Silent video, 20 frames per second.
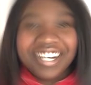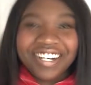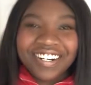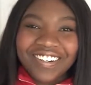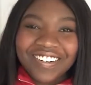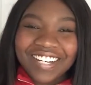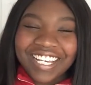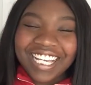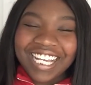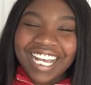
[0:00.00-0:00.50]

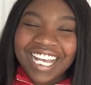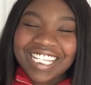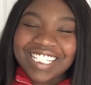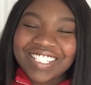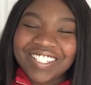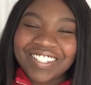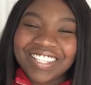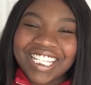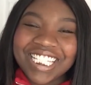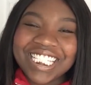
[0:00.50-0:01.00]
Okay guys,
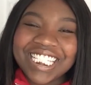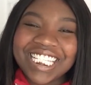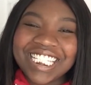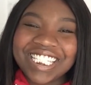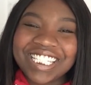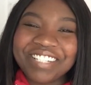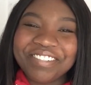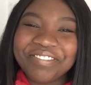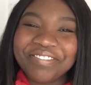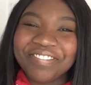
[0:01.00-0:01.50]
so this is
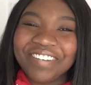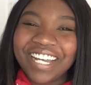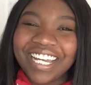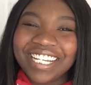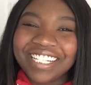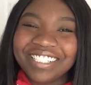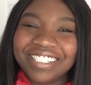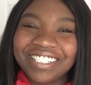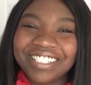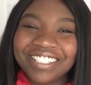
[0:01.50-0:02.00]
the
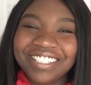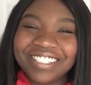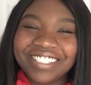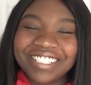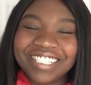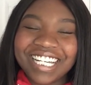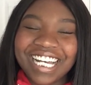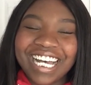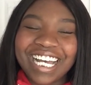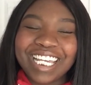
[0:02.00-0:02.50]
final
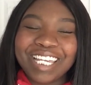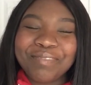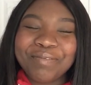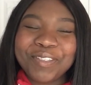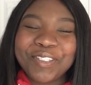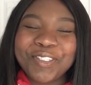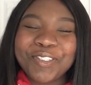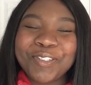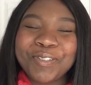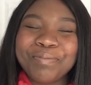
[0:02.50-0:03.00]
look. I am
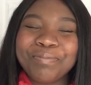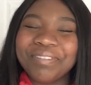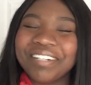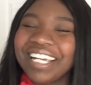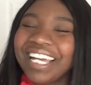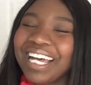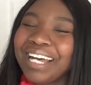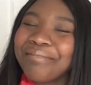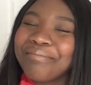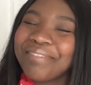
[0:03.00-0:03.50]
super
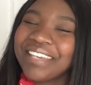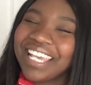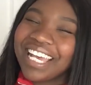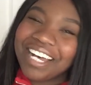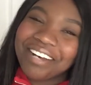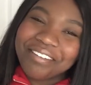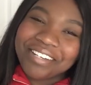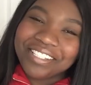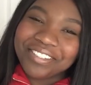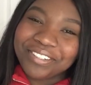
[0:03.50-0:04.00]
happy
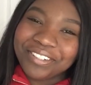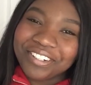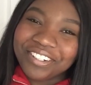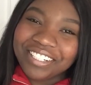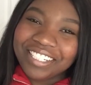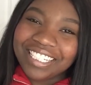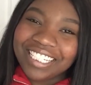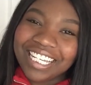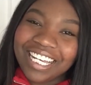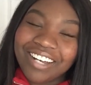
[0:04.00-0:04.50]
how it
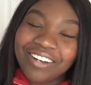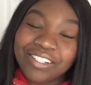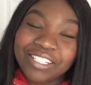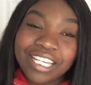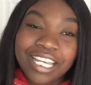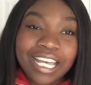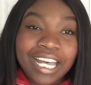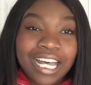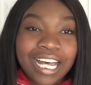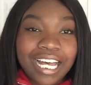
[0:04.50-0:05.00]
turned out.
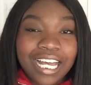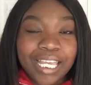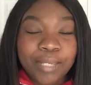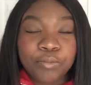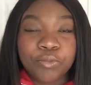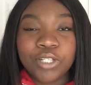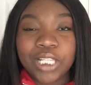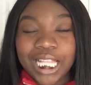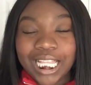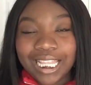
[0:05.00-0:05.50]
I'm
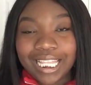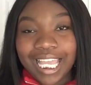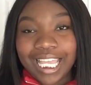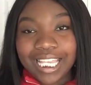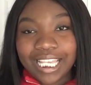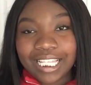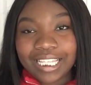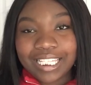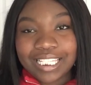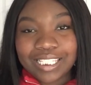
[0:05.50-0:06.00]
really
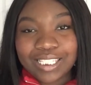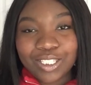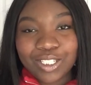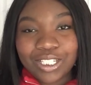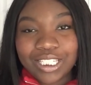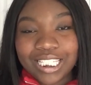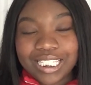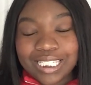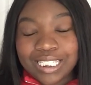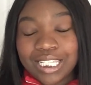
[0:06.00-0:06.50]
liking this
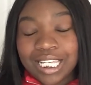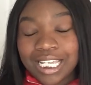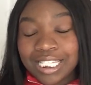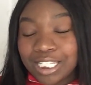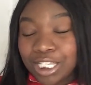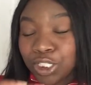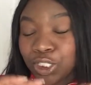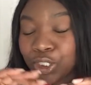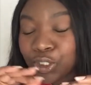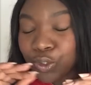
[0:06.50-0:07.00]
look. This is
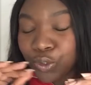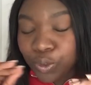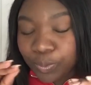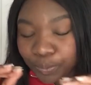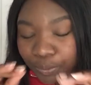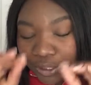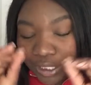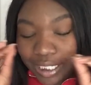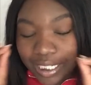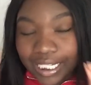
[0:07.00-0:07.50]
a
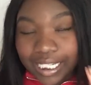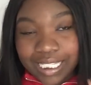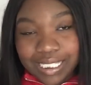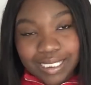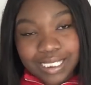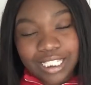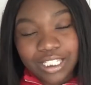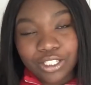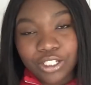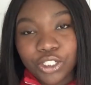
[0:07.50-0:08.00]
super
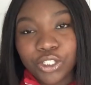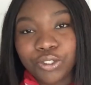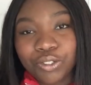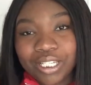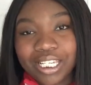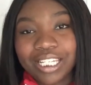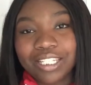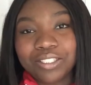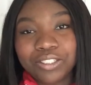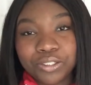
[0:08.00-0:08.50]
easy look you
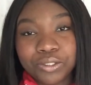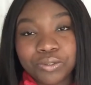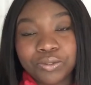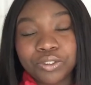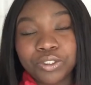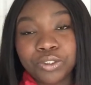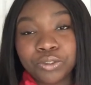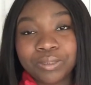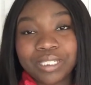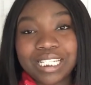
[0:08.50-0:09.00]
can do
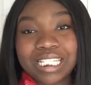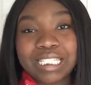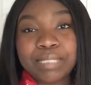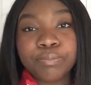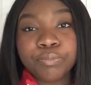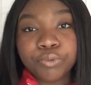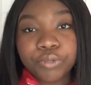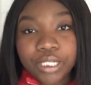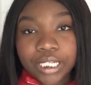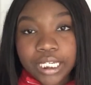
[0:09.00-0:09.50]
during
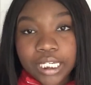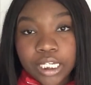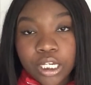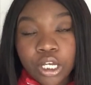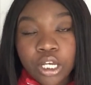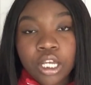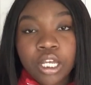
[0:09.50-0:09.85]
spring.